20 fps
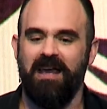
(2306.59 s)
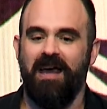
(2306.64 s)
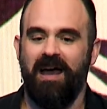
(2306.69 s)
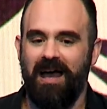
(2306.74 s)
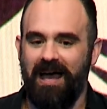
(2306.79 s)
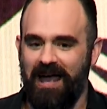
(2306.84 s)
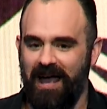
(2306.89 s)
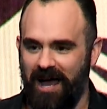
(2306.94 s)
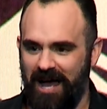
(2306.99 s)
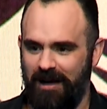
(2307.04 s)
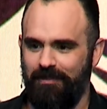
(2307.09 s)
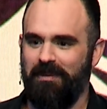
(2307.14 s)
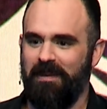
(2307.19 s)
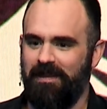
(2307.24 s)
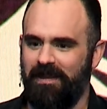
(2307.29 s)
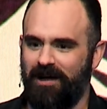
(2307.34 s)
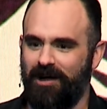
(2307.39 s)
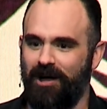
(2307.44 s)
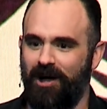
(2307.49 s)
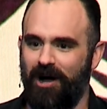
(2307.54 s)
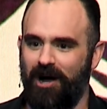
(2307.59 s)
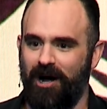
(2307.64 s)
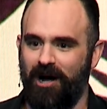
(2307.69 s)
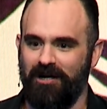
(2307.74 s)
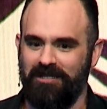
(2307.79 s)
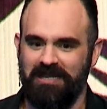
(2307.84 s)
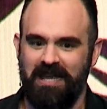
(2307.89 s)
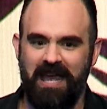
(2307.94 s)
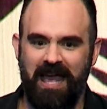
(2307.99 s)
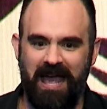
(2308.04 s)
I hop in the
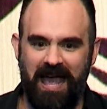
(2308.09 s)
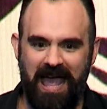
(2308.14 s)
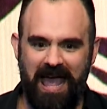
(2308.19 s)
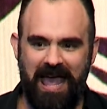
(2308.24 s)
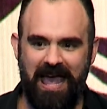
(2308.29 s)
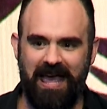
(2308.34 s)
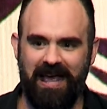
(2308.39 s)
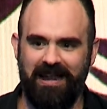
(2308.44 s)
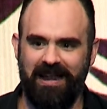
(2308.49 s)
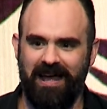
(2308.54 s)
cart, and